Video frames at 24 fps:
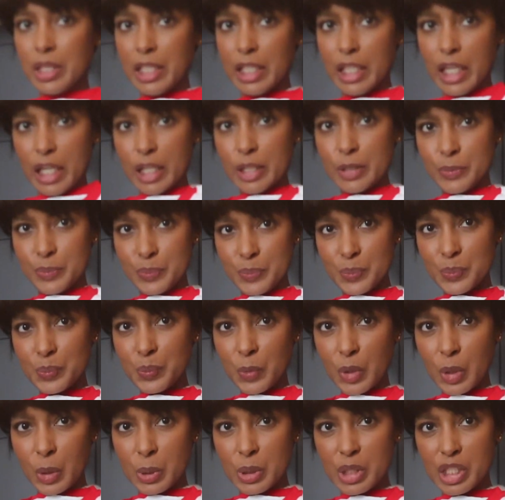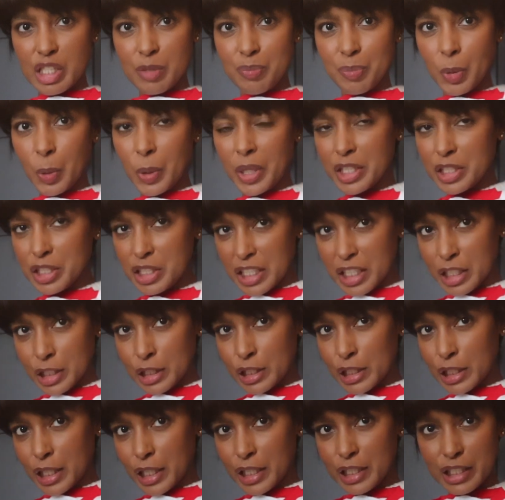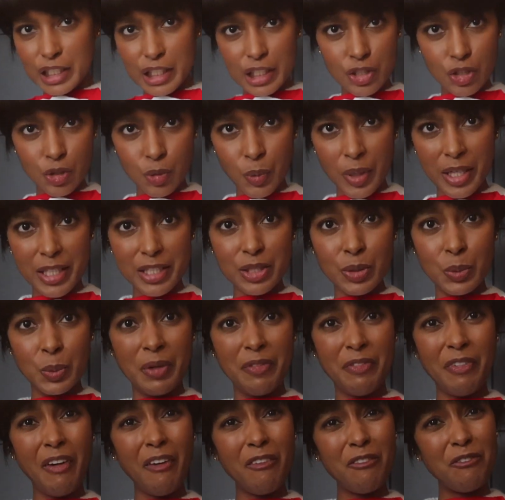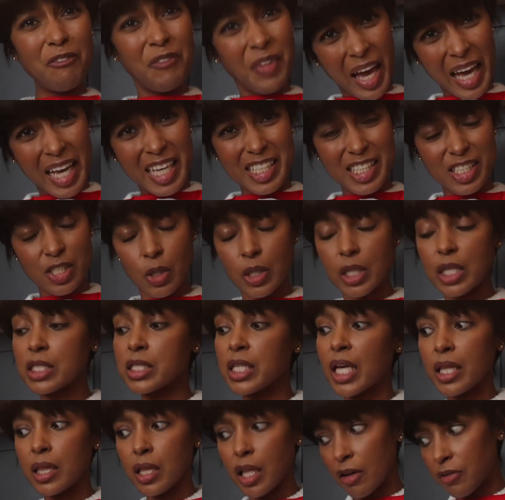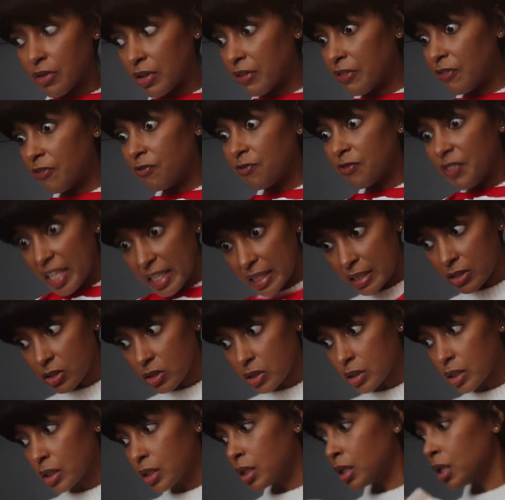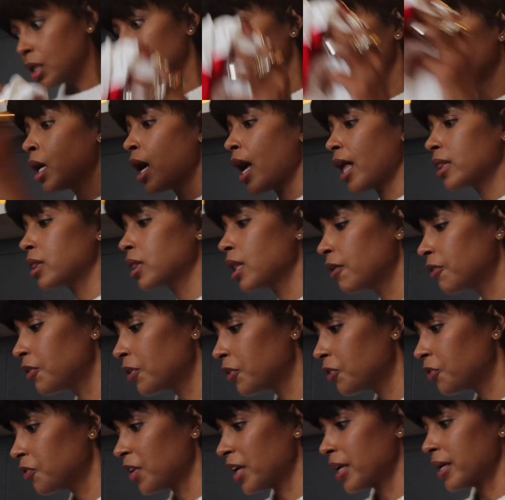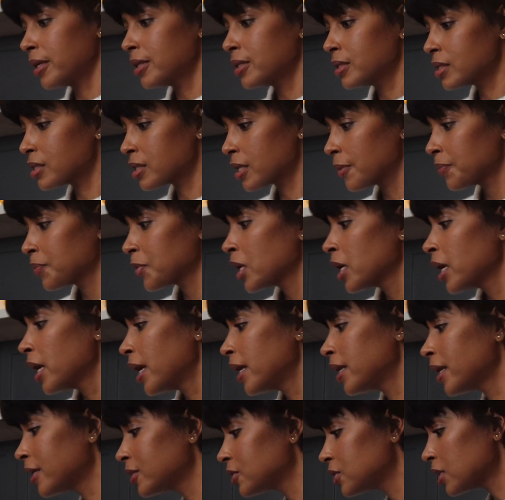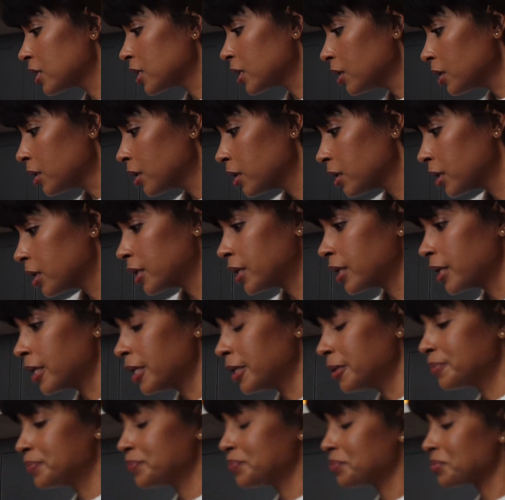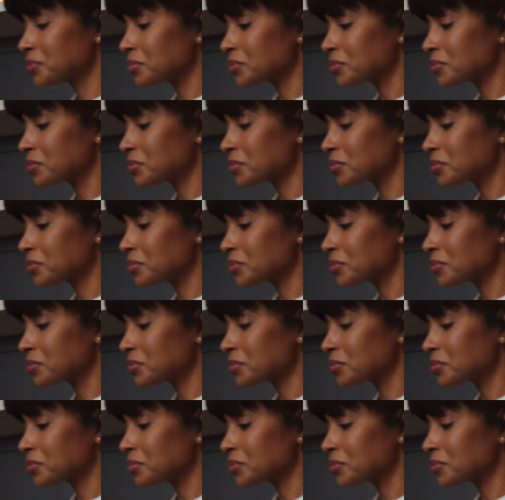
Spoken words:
you know, little sport t-shirt situation with her face on, because I love her face. I love her face. And I did get a hoodie.